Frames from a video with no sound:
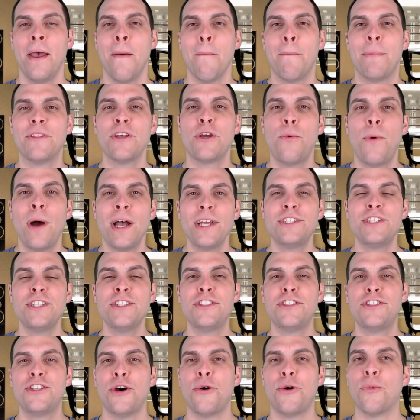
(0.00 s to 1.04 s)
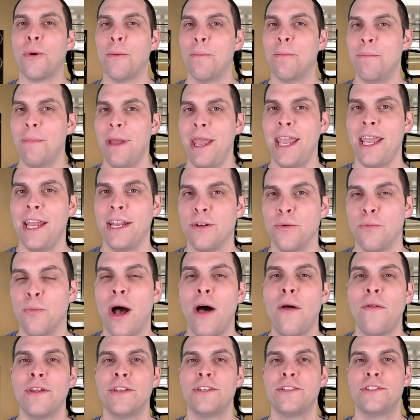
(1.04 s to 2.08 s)
But the question still remained
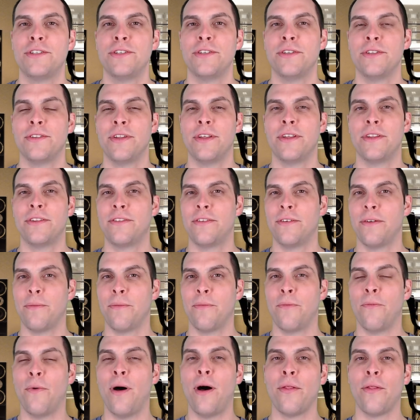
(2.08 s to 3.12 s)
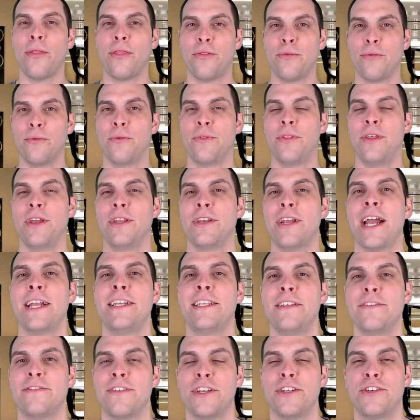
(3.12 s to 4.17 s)
well into uh, well through the
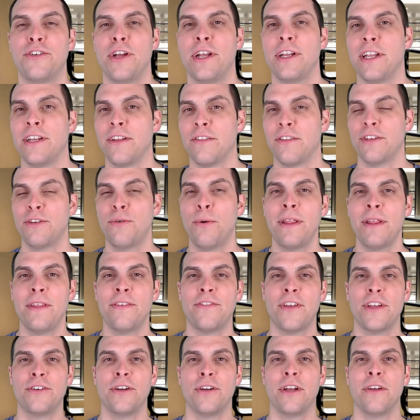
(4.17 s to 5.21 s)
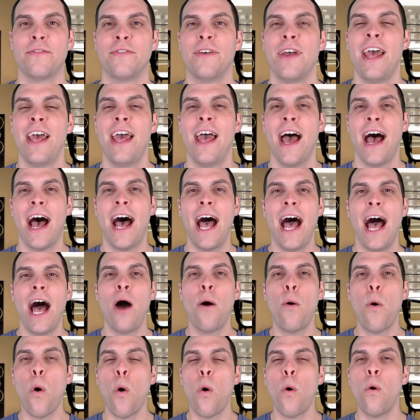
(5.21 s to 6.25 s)
19th century and into the 20th century of
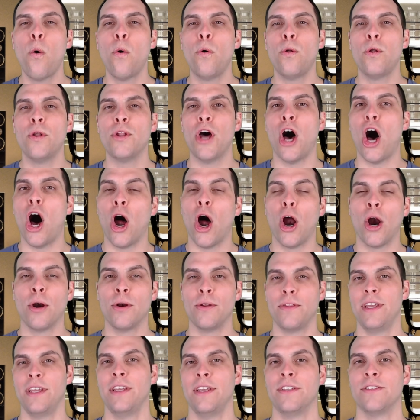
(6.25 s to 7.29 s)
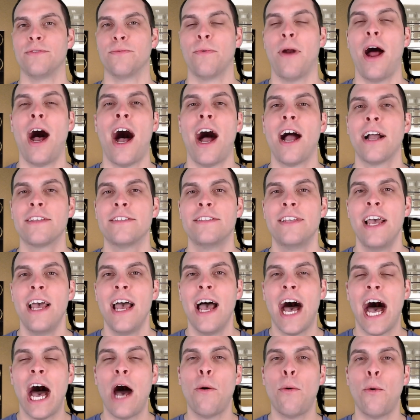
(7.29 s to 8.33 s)
how old are these rocks?
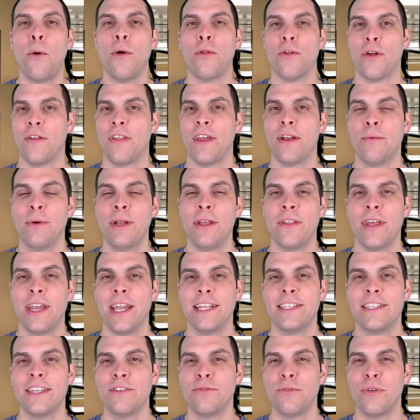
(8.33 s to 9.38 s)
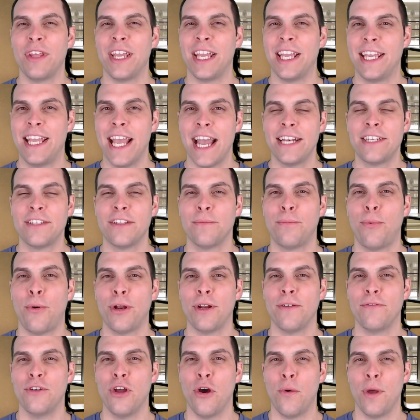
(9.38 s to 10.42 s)
How old are they really? It didn't really get to the point
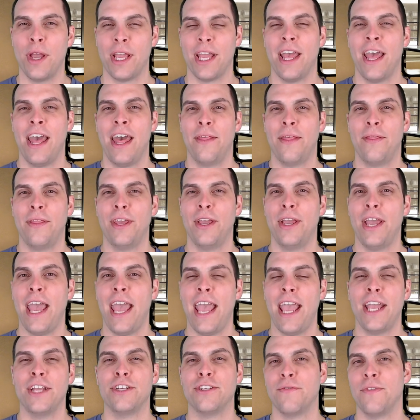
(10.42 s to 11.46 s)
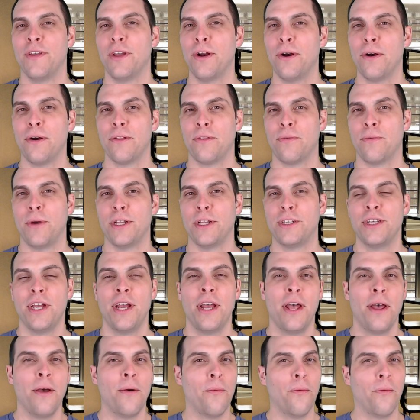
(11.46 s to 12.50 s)
of knowing the age of the Earth, which
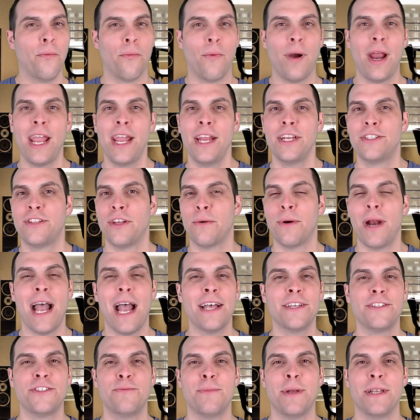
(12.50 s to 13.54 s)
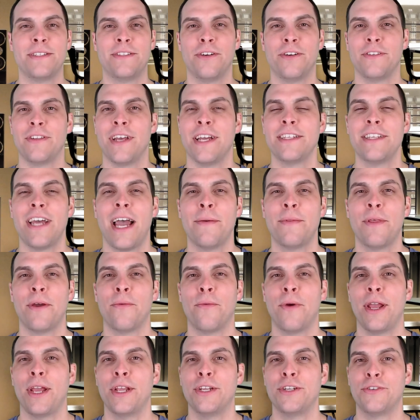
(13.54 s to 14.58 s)
range there were estimates during that time that
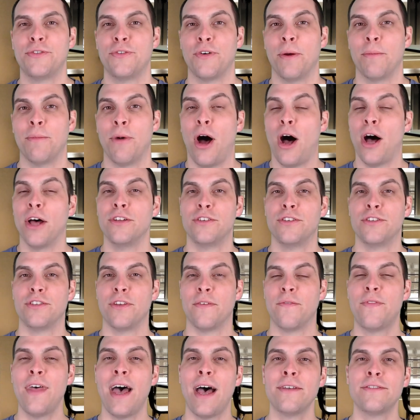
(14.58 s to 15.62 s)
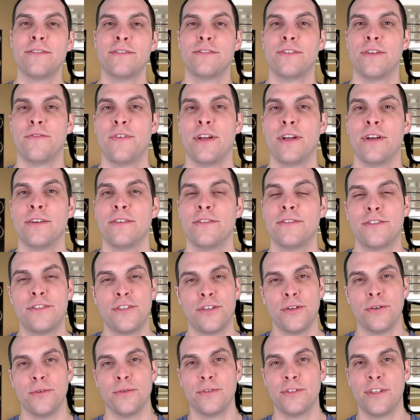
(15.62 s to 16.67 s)
ranged from hundreds of thousands of years
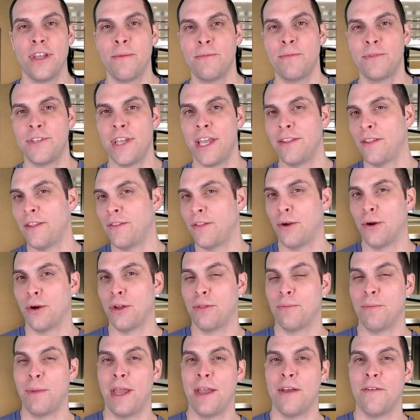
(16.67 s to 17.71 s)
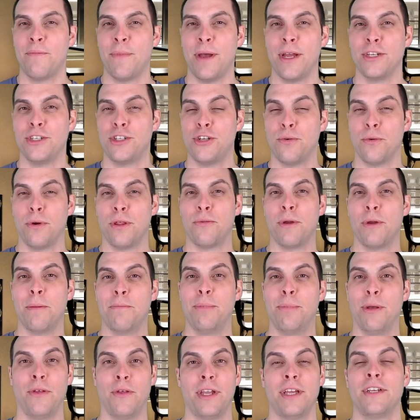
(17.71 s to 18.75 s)
to some saying that the earth may have been two or three
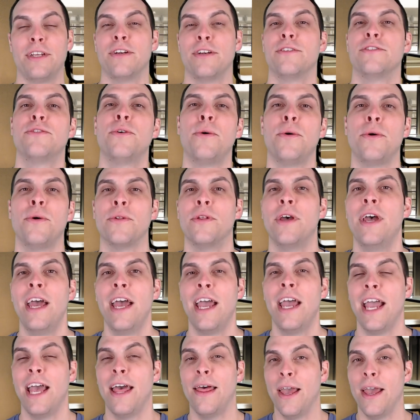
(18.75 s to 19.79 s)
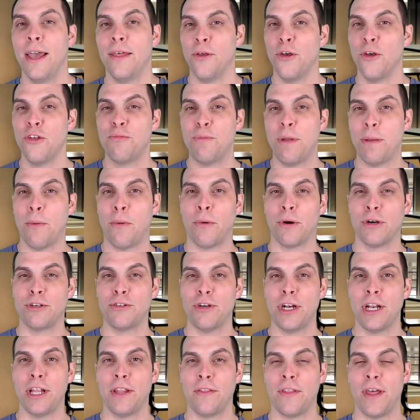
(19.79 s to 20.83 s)
billion years old and, and those people were
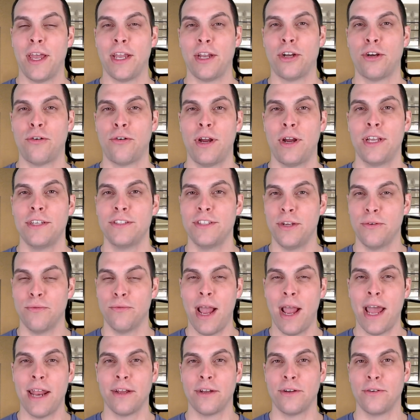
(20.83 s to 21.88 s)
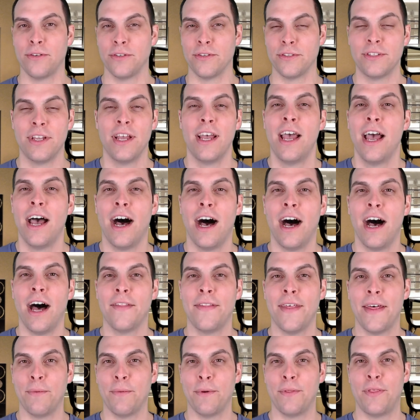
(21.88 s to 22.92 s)
treated like crazy radicals uh,
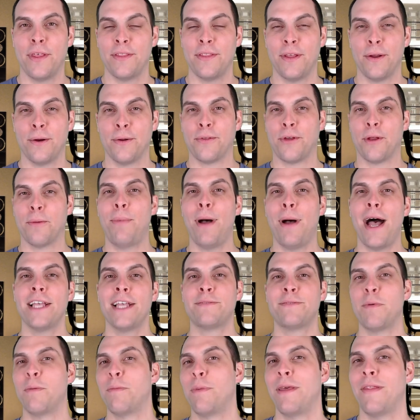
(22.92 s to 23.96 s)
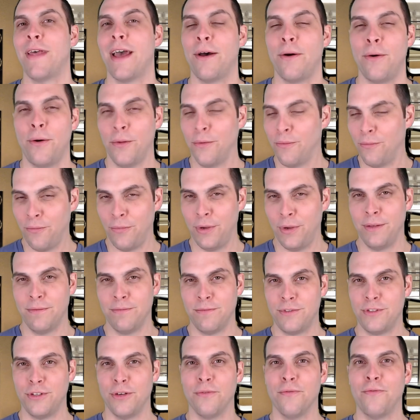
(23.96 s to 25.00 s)
that would think the earth could possibly be that old we
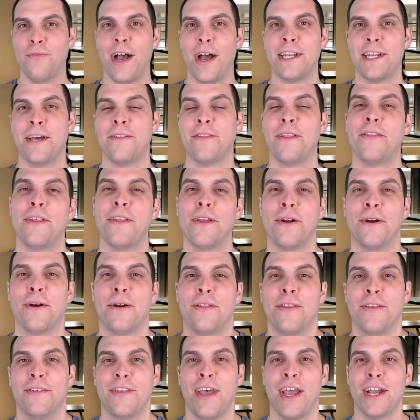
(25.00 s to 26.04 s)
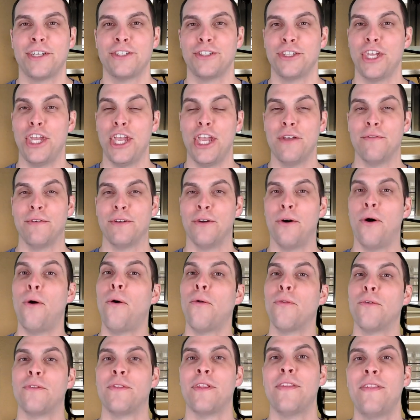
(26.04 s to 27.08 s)
soon find out that the earth is actually even
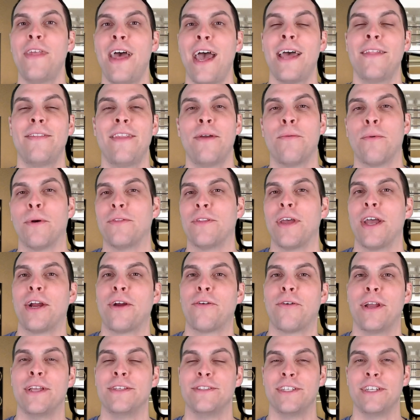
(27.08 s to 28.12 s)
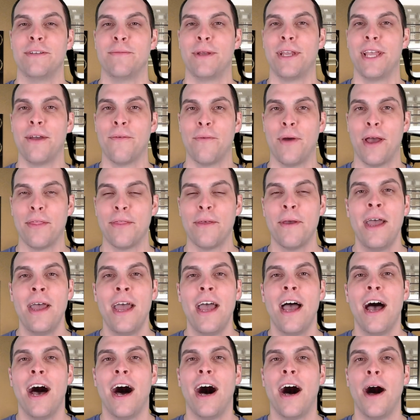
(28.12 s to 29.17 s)
older than that and they weren't that crazy to begin with
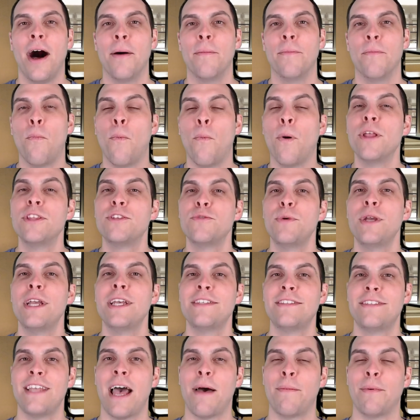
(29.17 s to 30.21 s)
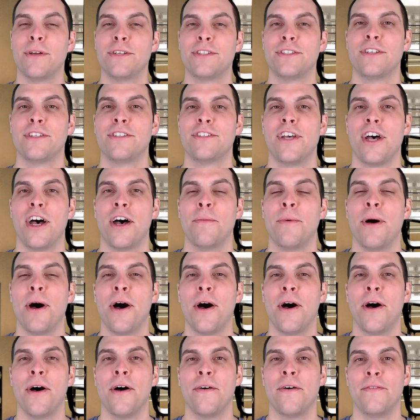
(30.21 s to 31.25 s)
um, once we establish some
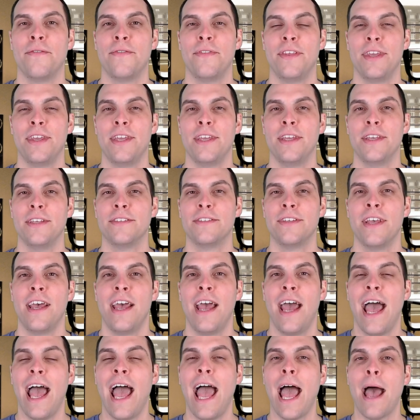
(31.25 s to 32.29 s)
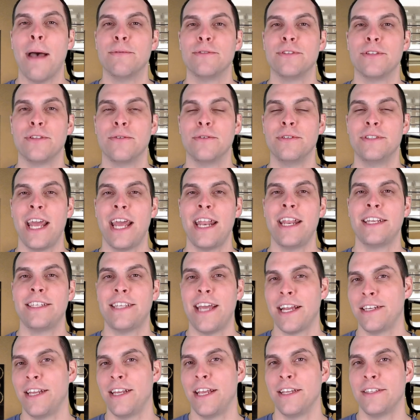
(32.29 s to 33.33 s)
of these absolute dating
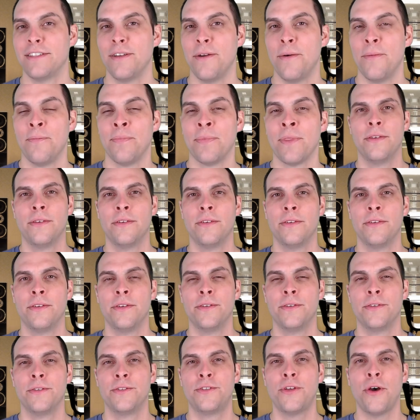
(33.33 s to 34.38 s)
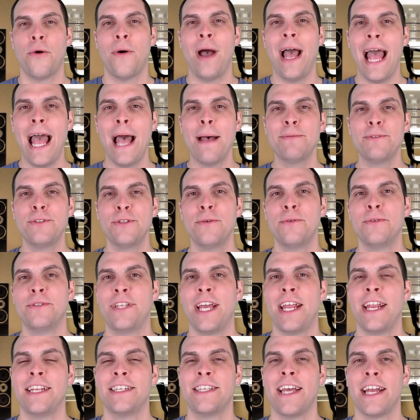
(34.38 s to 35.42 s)
techniques so, absolute
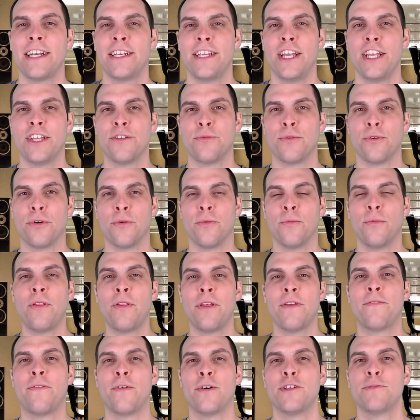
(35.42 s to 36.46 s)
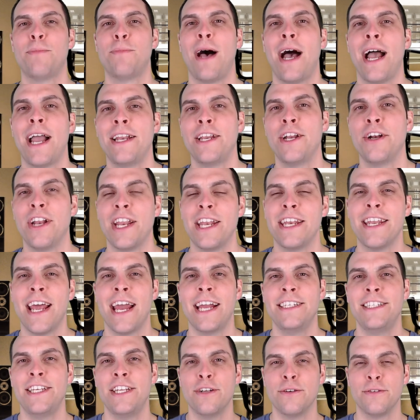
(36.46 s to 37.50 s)
dating techniques were really first pioneered in
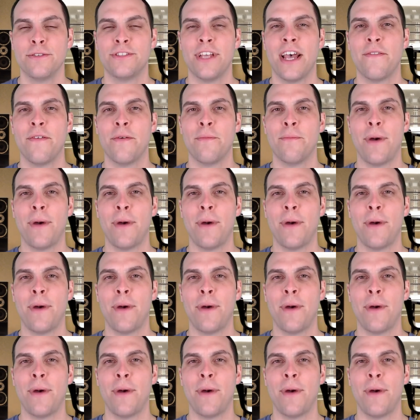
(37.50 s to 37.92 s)
1907